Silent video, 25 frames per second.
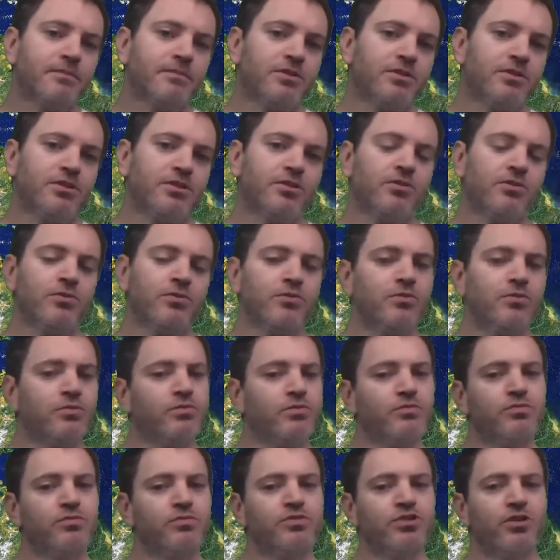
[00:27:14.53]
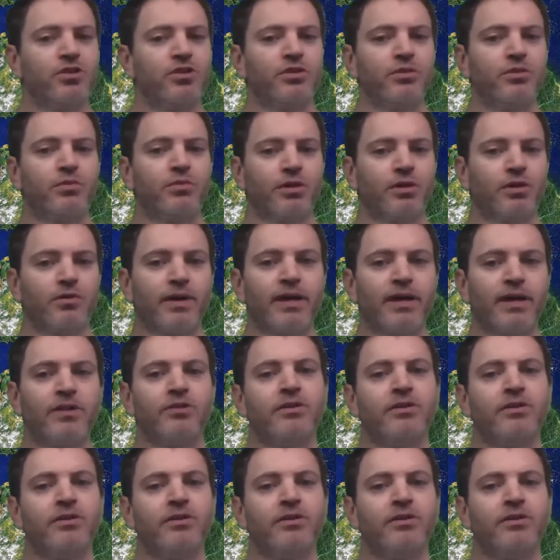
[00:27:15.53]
to show your book, right?